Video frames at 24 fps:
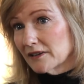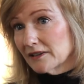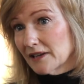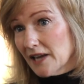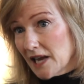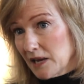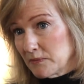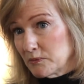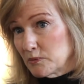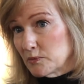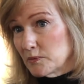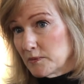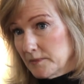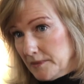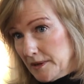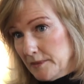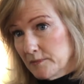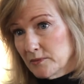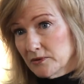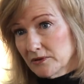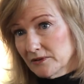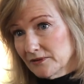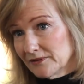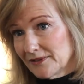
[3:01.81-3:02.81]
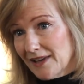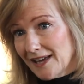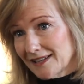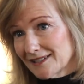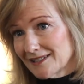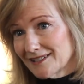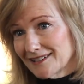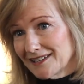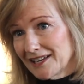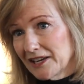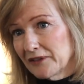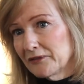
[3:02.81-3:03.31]
and capable people,
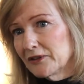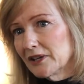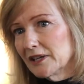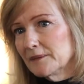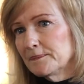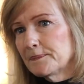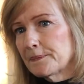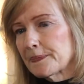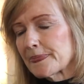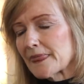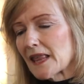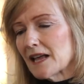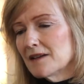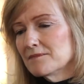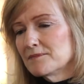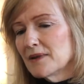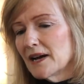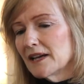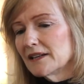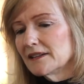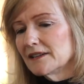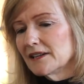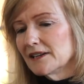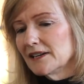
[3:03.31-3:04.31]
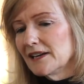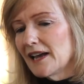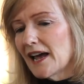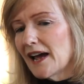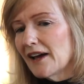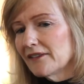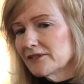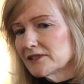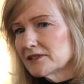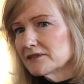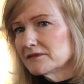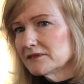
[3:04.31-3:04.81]
that's a given, but they
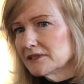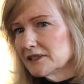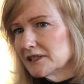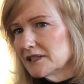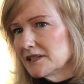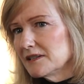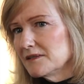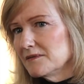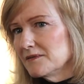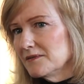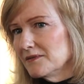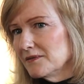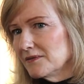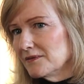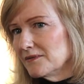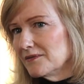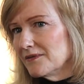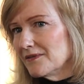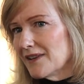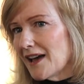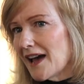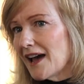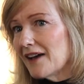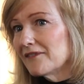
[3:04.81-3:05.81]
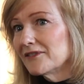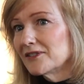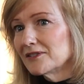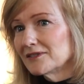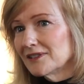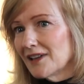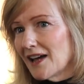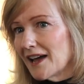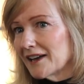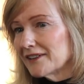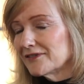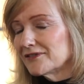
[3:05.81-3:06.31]
have to really have a
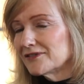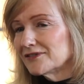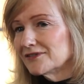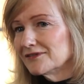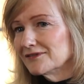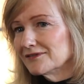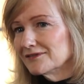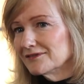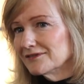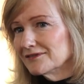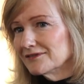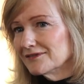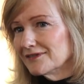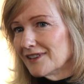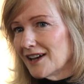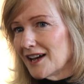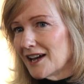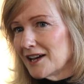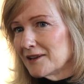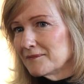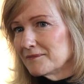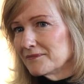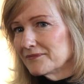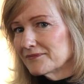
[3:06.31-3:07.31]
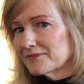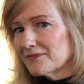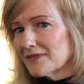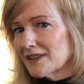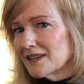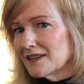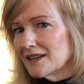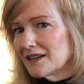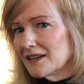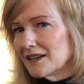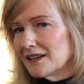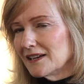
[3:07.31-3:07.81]
lot of
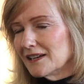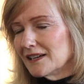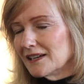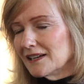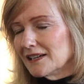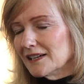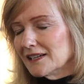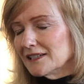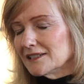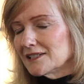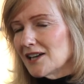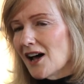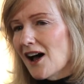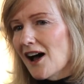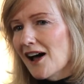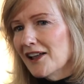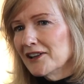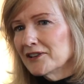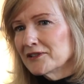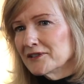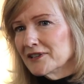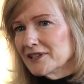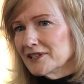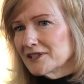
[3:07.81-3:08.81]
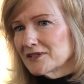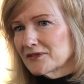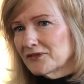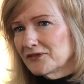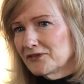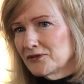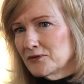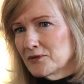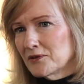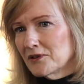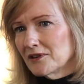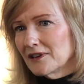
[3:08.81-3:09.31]
tolerance
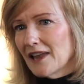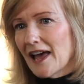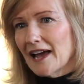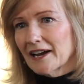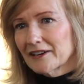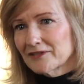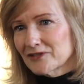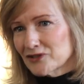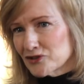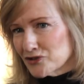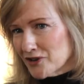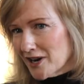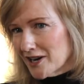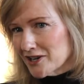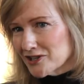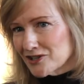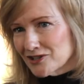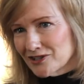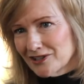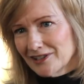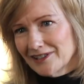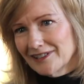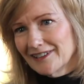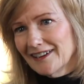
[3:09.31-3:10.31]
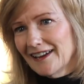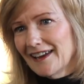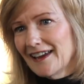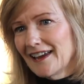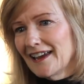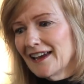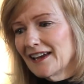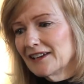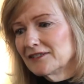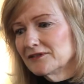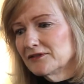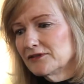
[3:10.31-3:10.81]
for lack of structure
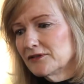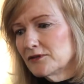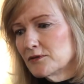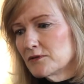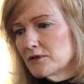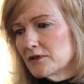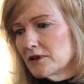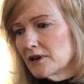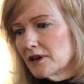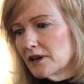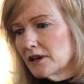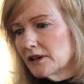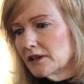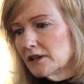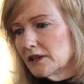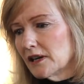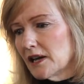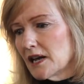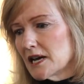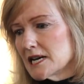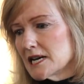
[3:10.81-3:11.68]
and for